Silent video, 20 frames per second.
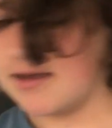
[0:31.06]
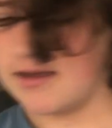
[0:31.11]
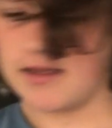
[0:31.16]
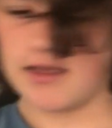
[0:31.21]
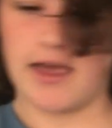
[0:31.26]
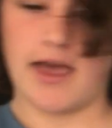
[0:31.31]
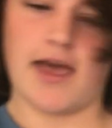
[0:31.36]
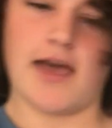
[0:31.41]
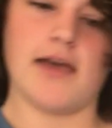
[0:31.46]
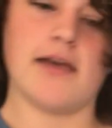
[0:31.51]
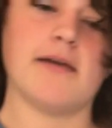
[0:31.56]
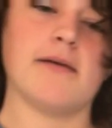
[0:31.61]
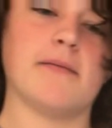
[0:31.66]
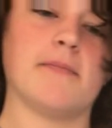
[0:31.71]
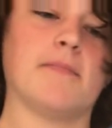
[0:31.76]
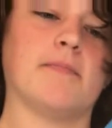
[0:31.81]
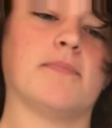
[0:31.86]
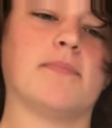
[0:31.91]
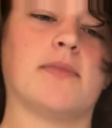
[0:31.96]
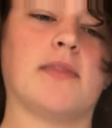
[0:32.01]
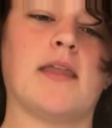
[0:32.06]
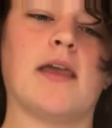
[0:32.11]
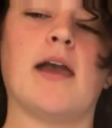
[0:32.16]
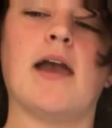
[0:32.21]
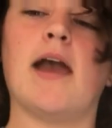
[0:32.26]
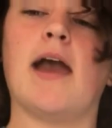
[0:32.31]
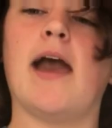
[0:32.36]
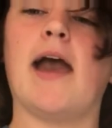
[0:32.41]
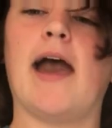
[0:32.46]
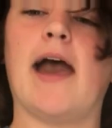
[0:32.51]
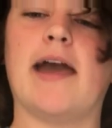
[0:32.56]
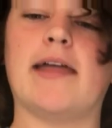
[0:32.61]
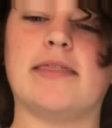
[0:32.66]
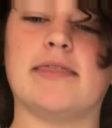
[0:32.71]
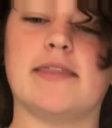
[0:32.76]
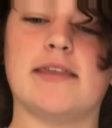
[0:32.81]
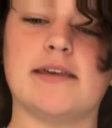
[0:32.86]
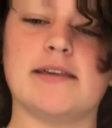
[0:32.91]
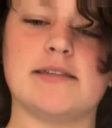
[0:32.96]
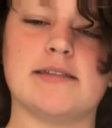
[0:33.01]
okay? And
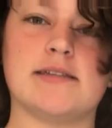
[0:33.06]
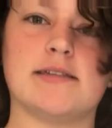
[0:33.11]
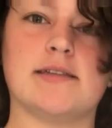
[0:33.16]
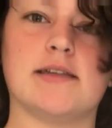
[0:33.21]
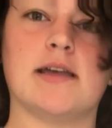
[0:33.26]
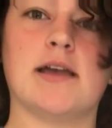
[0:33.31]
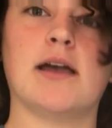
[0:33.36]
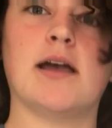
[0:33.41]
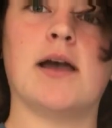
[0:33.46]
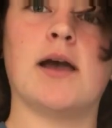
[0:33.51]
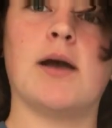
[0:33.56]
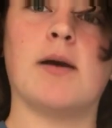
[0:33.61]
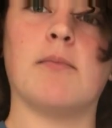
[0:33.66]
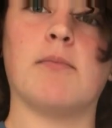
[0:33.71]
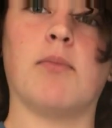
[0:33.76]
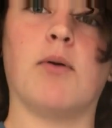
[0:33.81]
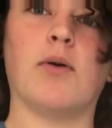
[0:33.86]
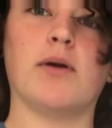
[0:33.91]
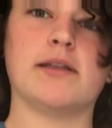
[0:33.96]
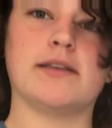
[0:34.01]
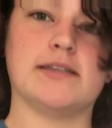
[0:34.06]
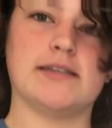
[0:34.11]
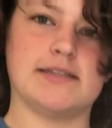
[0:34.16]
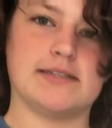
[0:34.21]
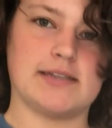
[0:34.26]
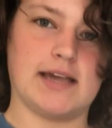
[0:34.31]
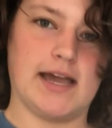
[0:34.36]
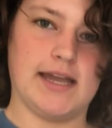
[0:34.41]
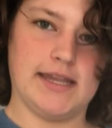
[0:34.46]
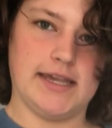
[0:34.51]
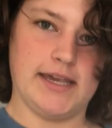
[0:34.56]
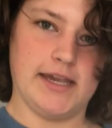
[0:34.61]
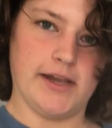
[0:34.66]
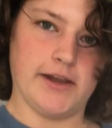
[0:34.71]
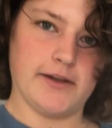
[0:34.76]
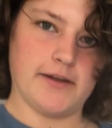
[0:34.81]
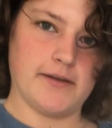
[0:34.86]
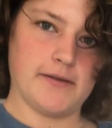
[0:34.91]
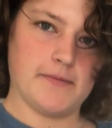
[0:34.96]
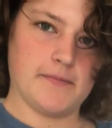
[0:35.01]
this pointy side here,